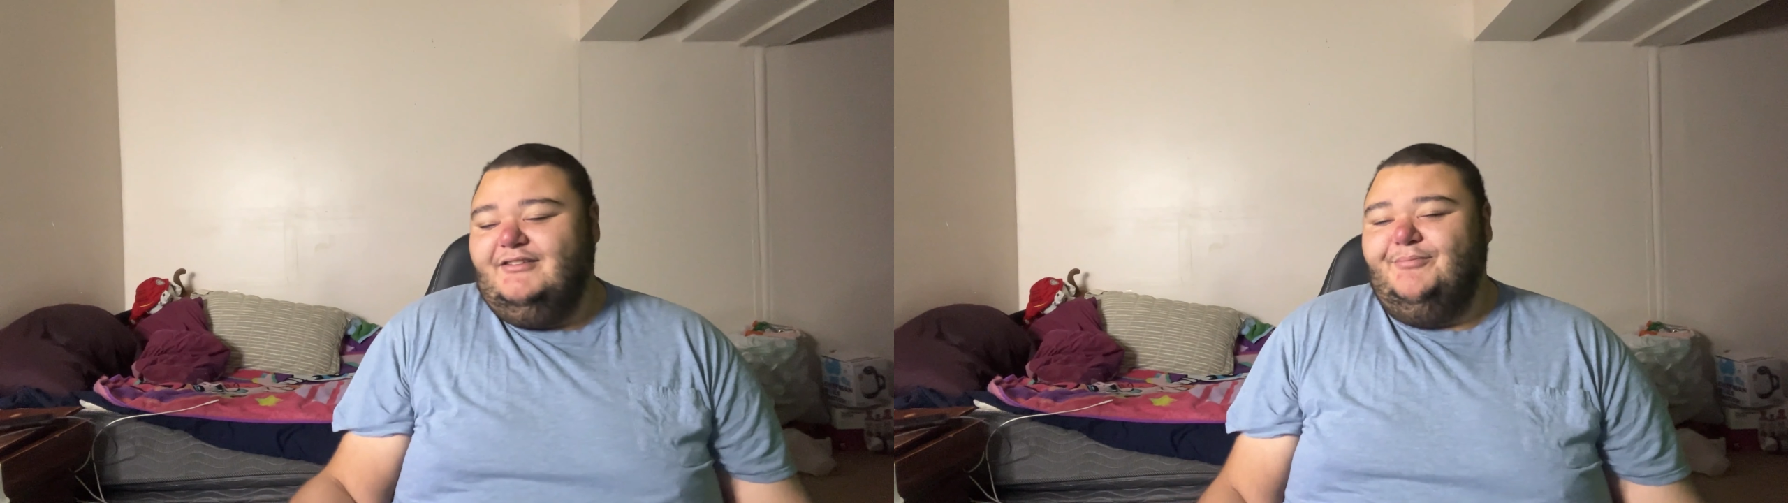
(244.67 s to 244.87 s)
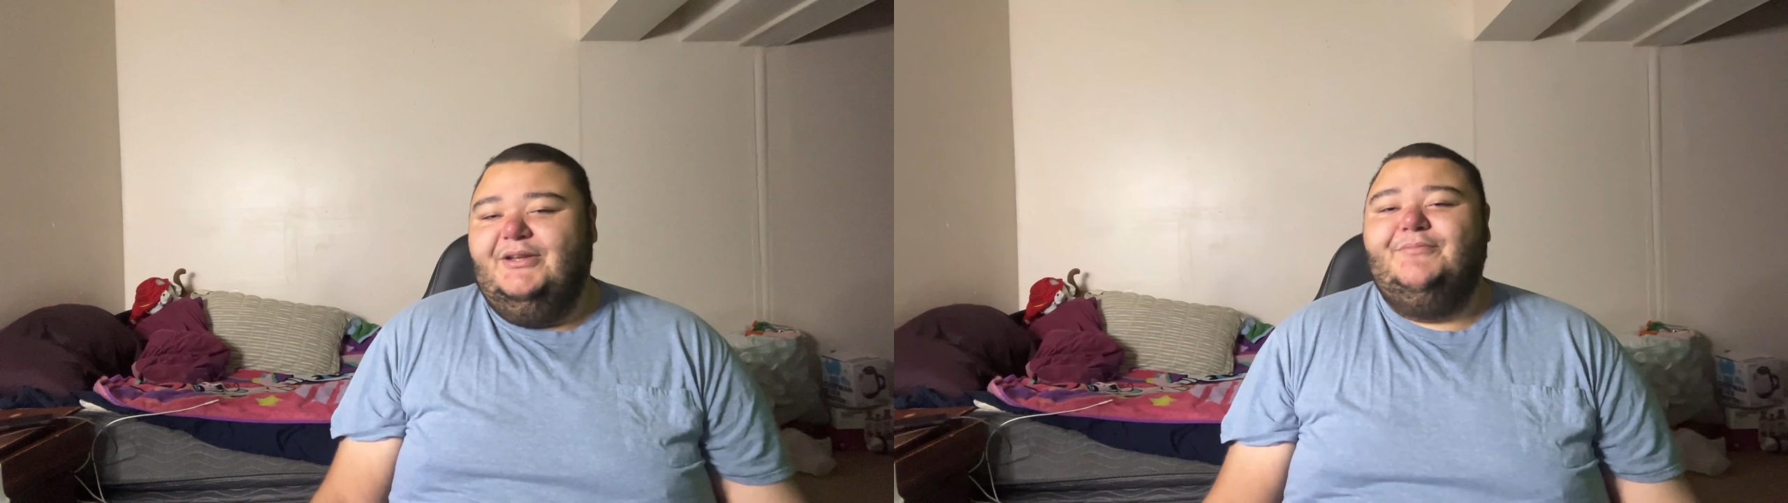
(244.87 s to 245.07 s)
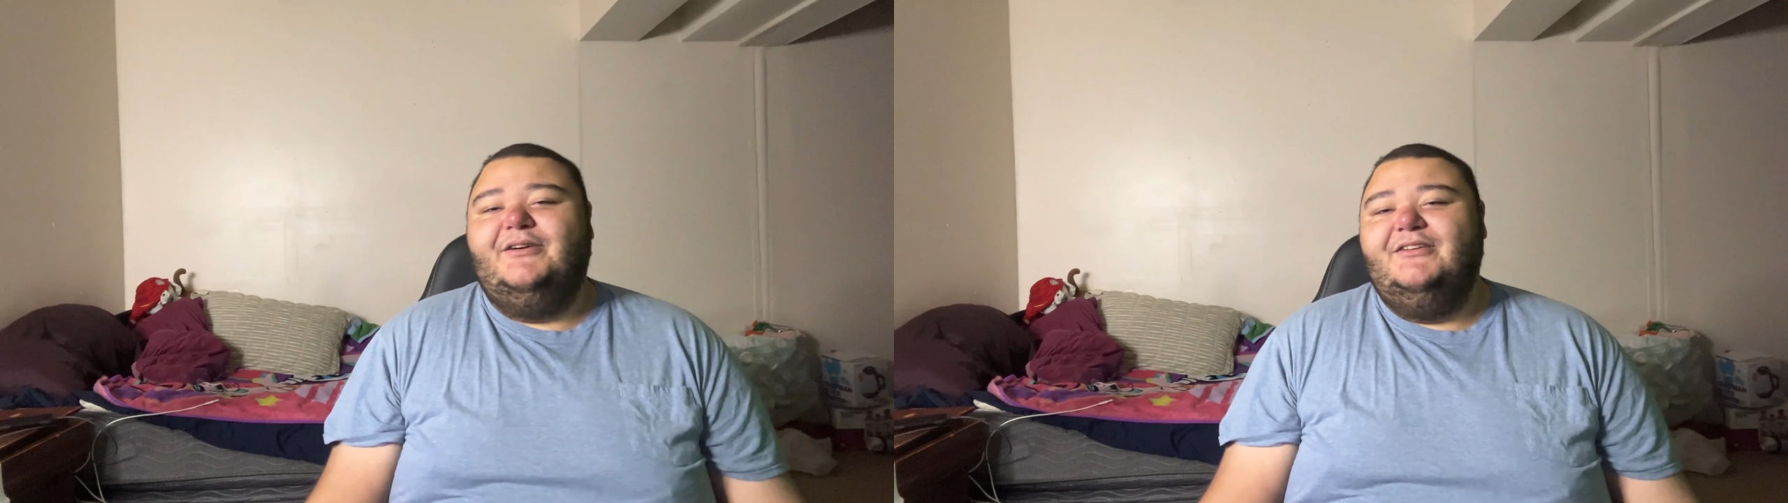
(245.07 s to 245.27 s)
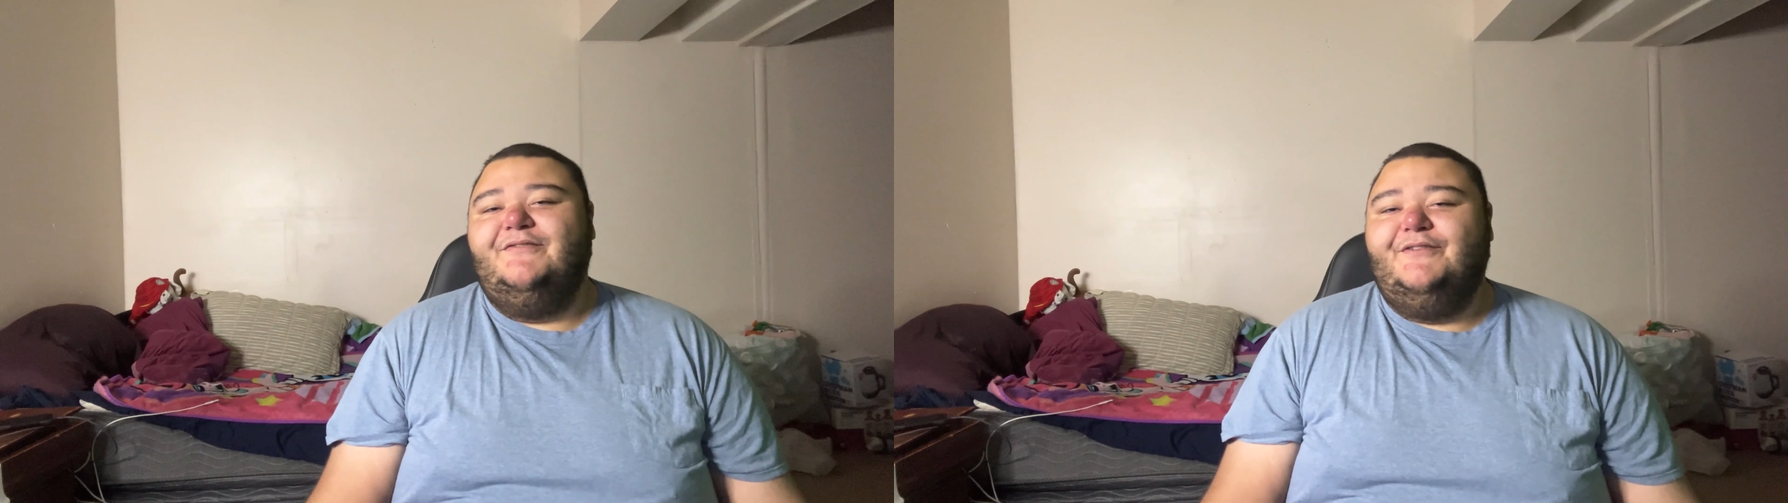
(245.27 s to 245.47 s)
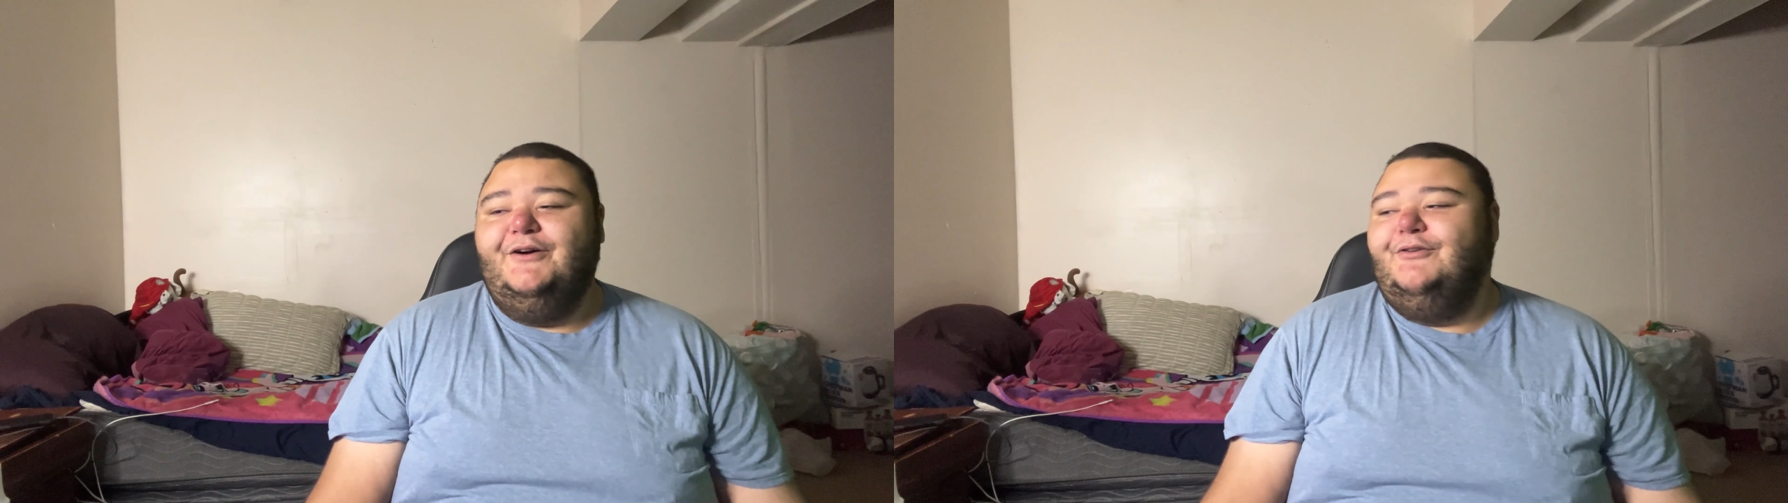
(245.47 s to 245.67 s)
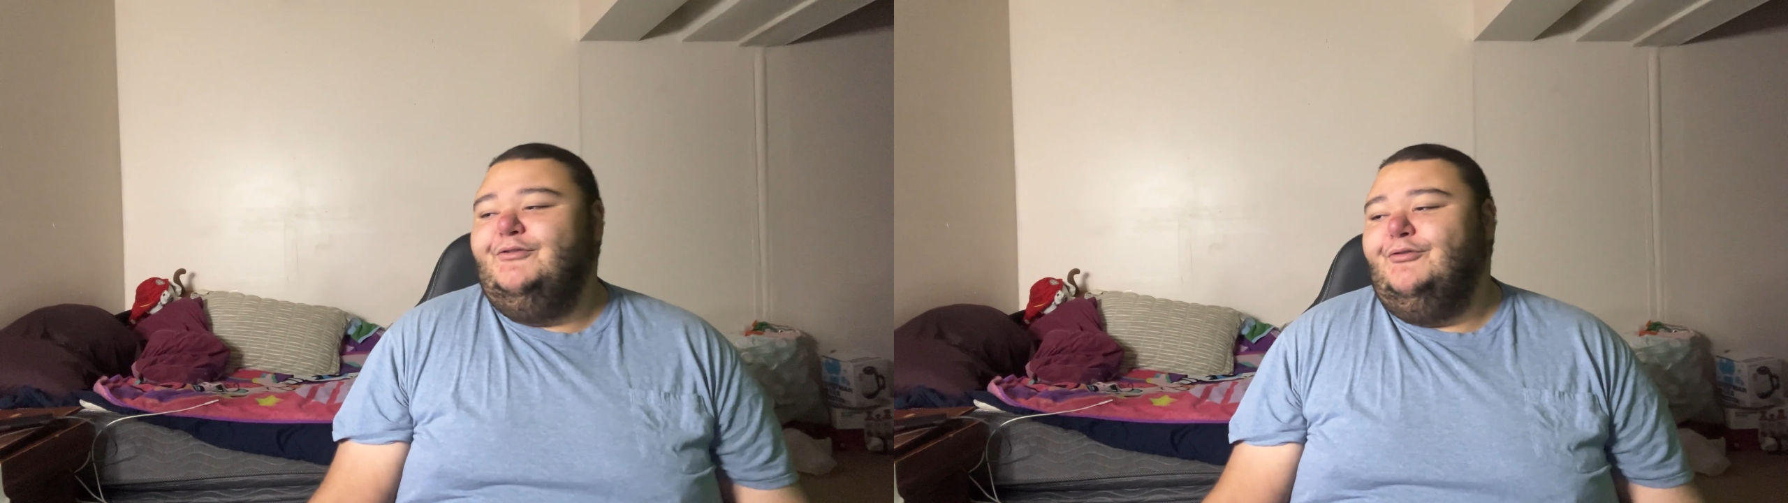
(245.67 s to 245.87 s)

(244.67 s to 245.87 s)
to beep on your phone